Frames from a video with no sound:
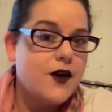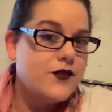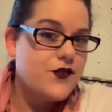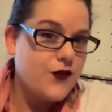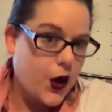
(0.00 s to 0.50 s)

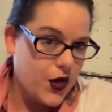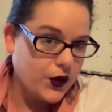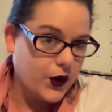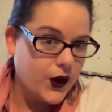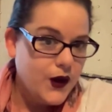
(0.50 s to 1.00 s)

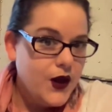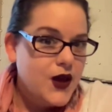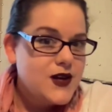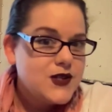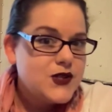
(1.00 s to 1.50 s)
father.
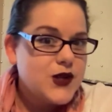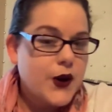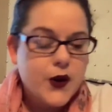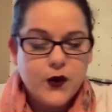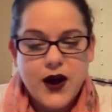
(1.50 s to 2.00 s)

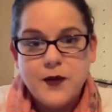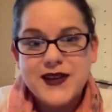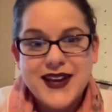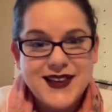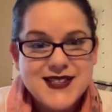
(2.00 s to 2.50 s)
So
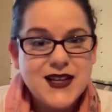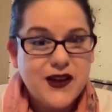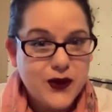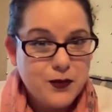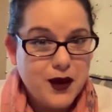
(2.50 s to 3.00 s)
again, that's
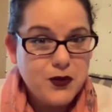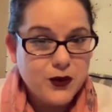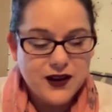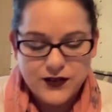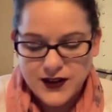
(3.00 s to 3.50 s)
another Bible
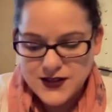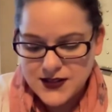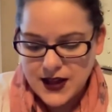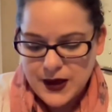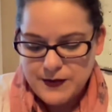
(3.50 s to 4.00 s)
reference
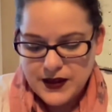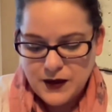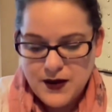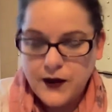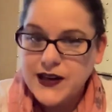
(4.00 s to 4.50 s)
that you
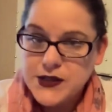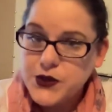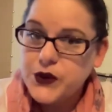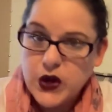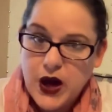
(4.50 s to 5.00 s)
might need to
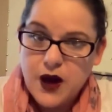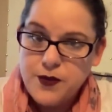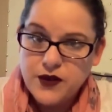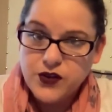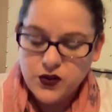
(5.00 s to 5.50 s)
look up
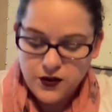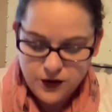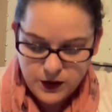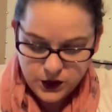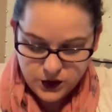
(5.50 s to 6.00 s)
if you're not
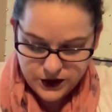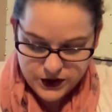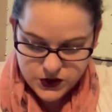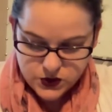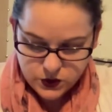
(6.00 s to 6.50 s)
familiar with the
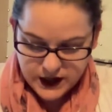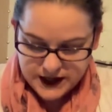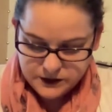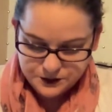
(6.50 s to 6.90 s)
story.